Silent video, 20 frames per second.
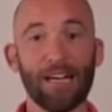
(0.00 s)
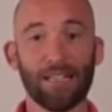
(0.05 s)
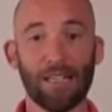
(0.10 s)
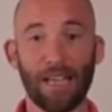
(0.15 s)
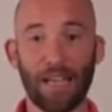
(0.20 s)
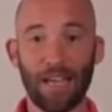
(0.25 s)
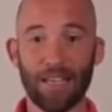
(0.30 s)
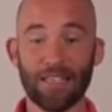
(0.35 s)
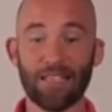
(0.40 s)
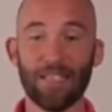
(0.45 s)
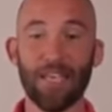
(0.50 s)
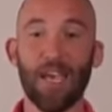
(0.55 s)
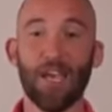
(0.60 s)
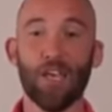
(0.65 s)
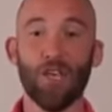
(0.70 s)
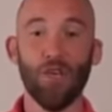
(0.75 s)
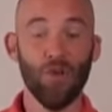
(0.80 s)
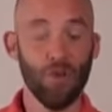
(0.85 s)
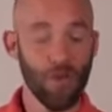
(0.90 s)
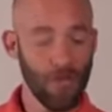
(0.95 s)
like I say,
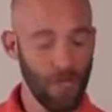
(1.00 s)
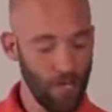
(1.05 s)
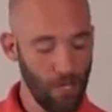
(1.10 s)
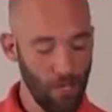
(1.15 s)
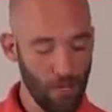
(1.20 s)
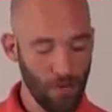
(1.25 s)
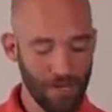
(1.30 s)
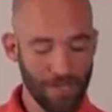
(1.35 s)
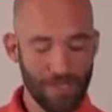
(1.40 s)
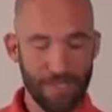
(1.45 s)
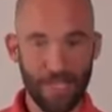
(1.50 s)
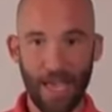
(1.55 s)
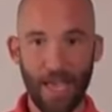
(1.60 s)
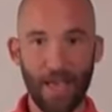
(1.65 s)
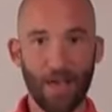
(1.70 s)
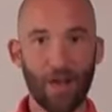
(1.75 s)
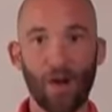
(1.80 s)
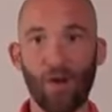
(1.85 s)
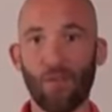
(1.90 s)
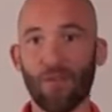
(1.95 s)
you can
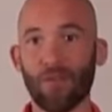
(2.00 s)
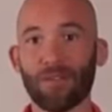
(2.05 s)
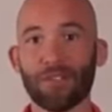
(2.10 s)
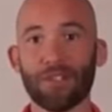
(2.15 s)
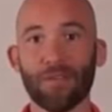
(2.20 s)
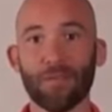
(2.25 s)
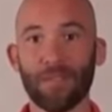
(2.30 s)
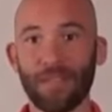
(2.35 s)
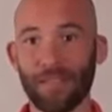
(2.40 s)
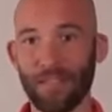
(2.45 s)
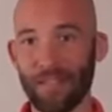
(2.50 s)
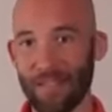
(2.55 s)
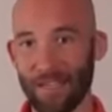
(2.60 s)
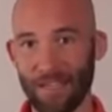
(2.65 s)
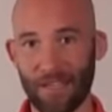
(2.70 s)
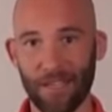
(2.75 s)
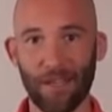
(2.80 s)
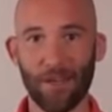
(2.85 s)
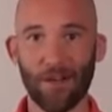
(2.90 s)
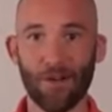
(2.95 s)
take over something
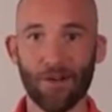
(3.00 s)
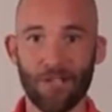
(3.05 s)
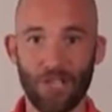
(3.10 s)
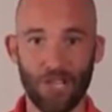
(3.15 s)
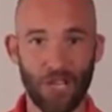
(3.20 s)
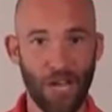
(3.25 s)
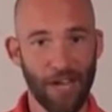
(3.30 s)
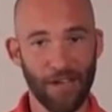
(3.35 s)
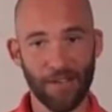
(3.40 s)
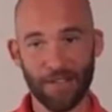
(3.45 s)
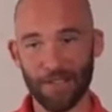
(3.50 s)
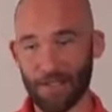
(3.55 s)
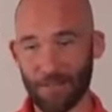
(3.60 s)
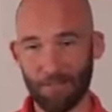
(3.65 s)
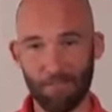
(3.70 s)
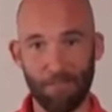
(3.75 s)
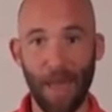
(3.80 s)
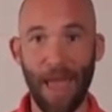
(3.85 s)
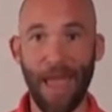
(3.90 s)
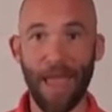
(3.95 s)
like a
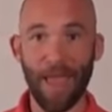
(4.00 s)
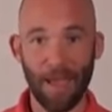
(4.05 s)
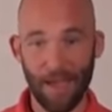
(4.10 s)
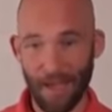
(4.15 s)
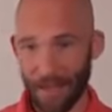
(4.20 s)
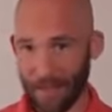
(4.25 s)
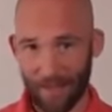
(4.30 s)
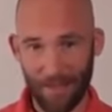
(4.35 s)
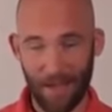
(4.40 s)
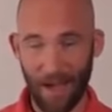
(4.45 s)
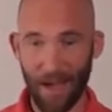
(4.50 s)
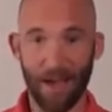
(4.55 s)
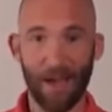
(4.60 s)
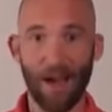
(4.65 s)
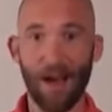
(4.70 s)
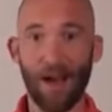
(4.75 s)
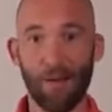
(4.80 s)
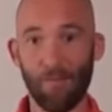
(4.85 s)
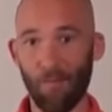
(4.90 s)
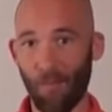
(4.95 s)

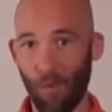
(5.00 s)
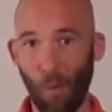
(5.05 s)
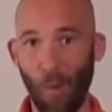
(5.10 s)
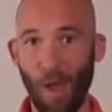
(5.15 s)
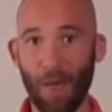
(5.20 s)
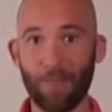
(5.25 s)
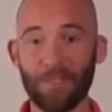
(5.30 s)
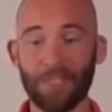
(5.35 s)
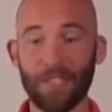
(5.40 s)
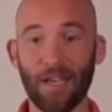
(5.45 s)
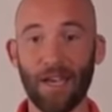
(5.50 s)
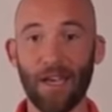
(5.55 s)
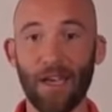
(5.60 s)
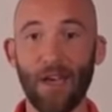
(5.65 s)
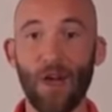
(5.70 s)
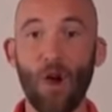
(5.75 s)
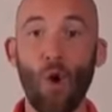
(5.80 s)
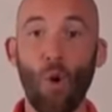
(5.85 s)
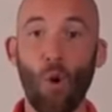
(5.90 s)
chasebank.com website,